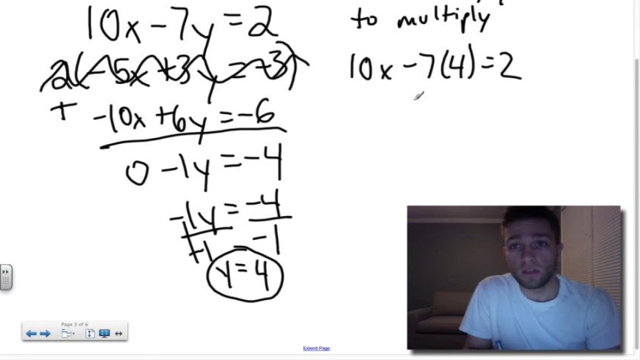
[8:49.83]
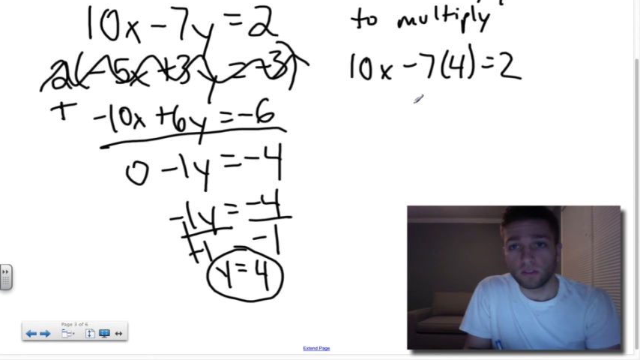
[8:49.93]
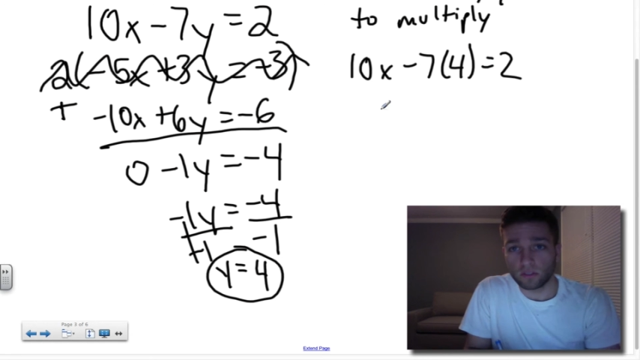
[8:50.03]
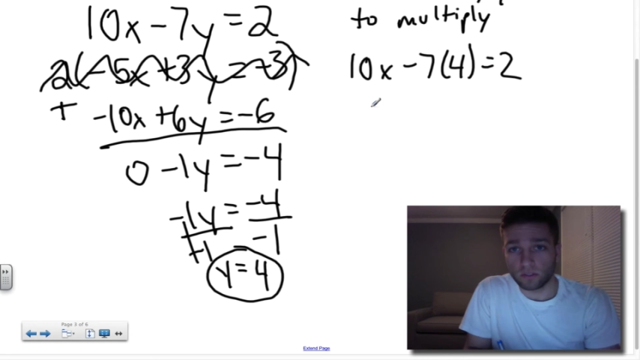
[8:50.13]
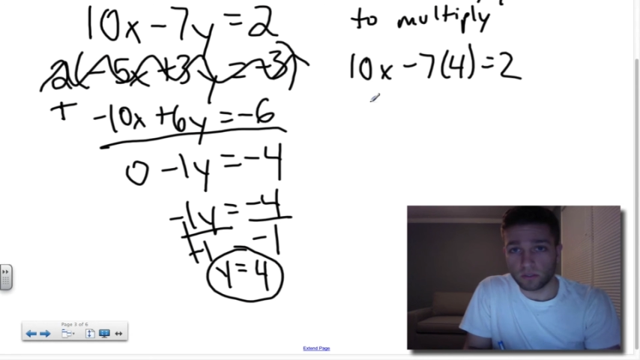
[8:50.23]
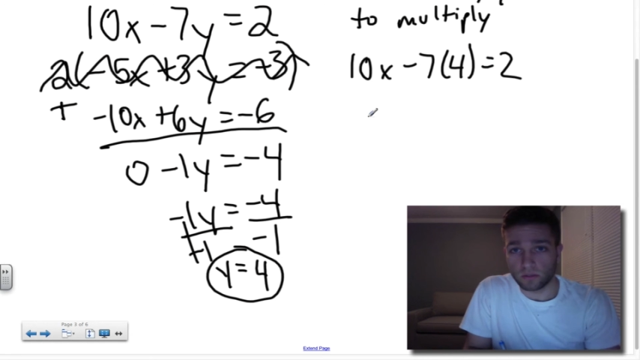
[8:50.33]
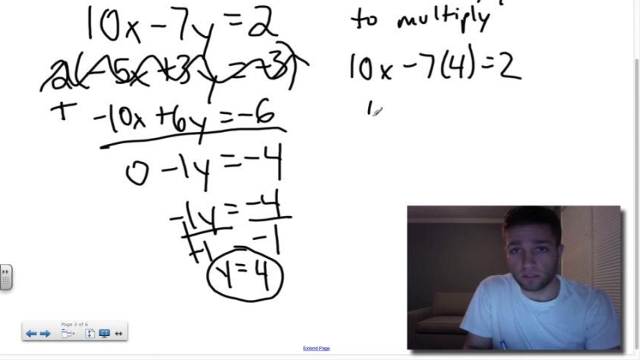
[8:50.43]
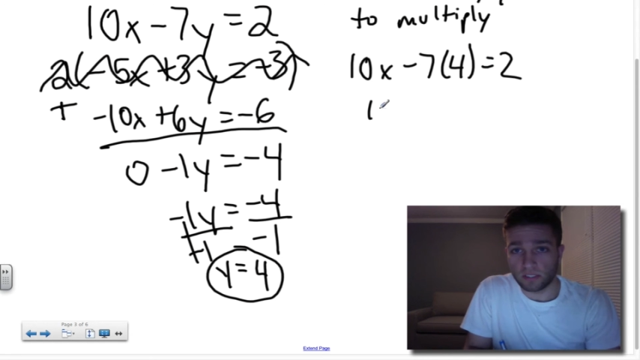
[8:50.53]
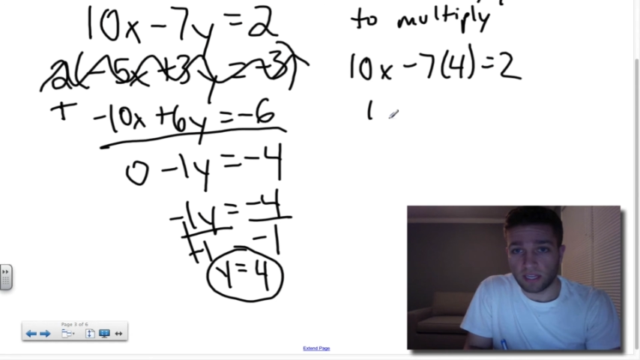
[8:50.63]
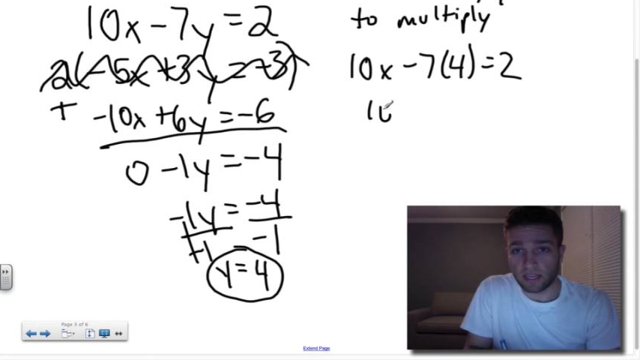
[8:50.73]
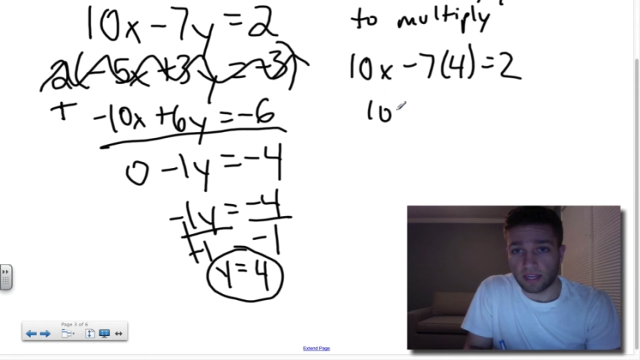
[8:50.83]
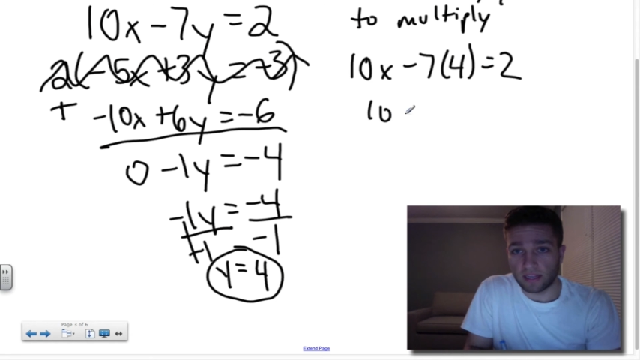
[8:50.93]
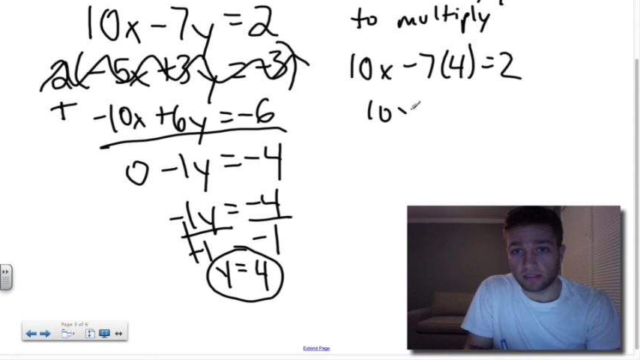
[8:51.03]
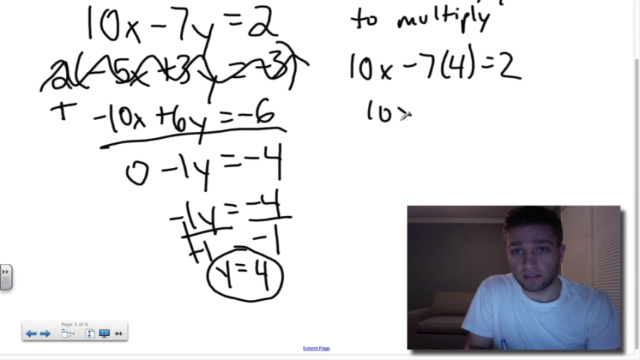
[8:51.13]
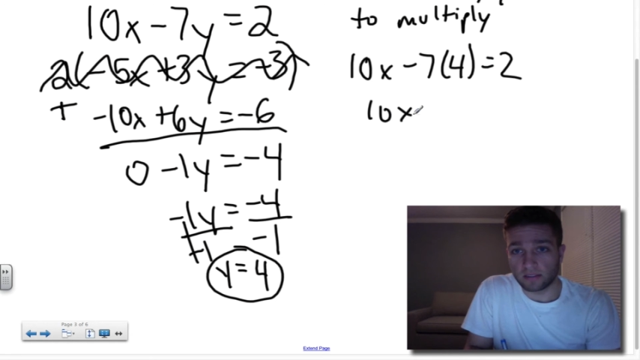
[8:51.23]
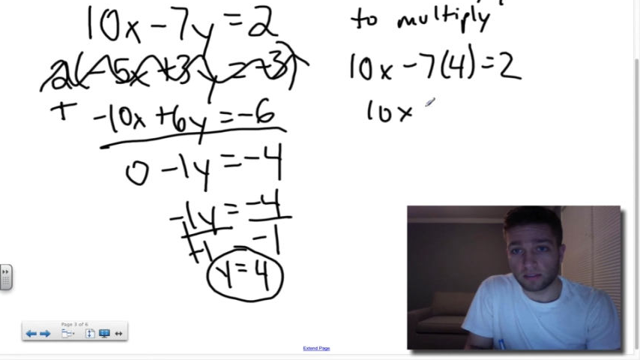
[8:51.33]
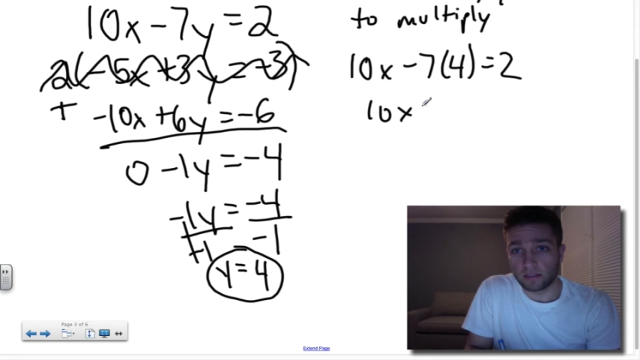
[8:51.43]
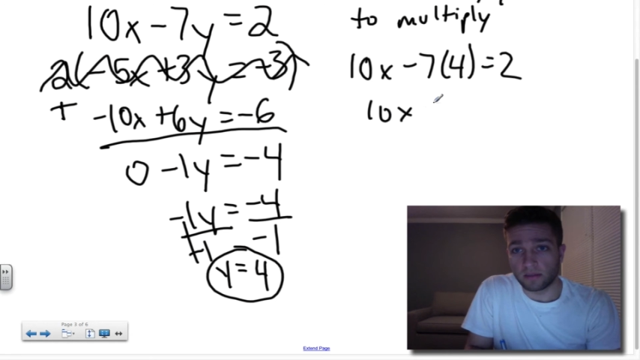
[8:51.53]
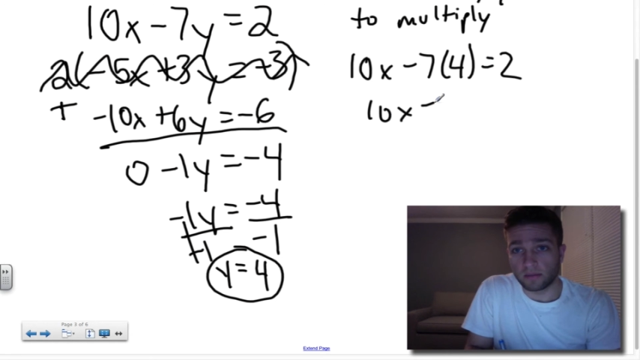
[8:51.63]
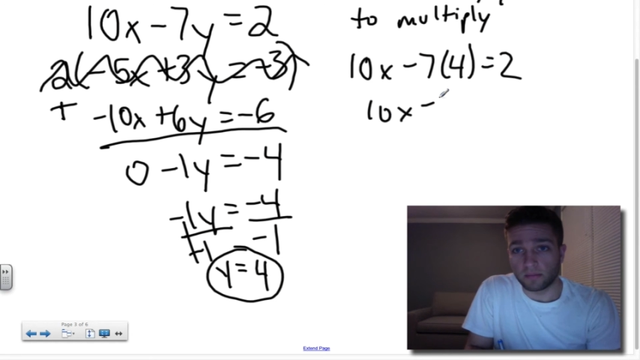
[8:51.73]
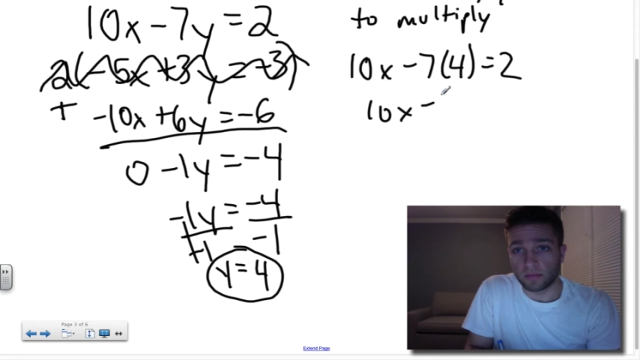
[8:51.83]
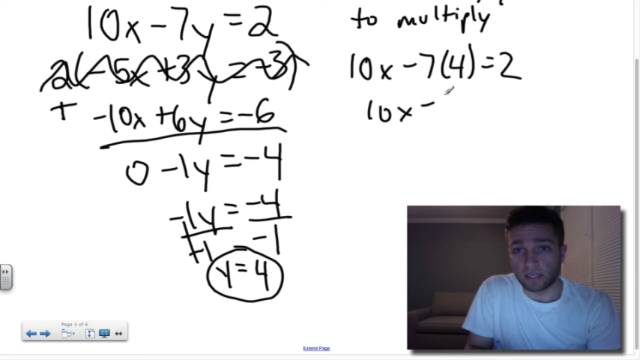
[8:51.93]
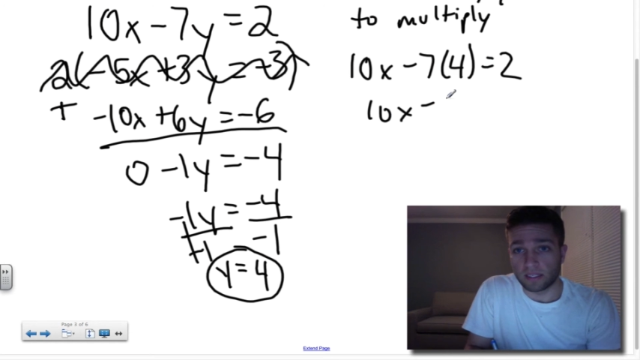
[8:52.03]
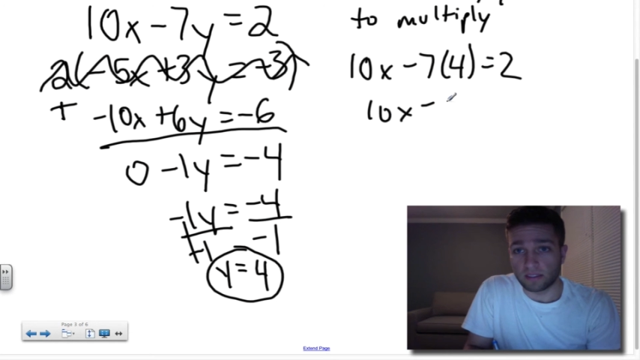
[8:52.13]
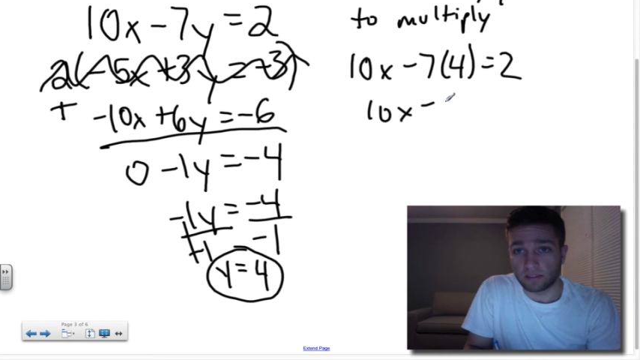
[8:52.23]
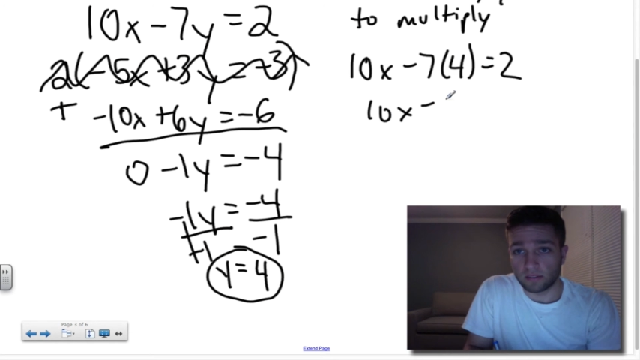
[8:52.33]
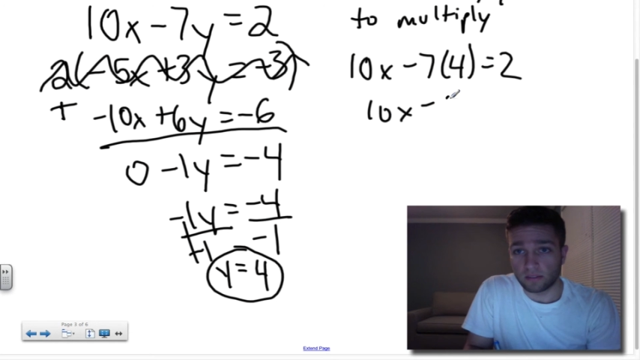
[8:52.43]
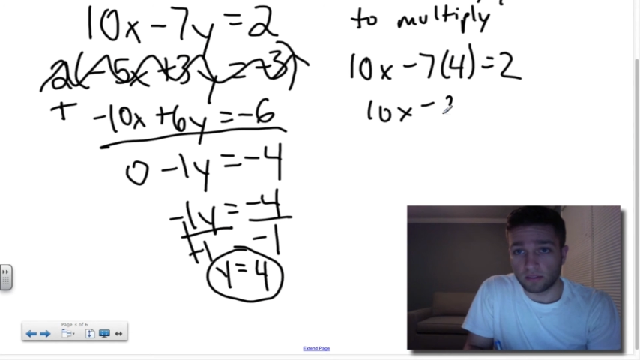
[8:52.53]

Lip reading: So 10x minus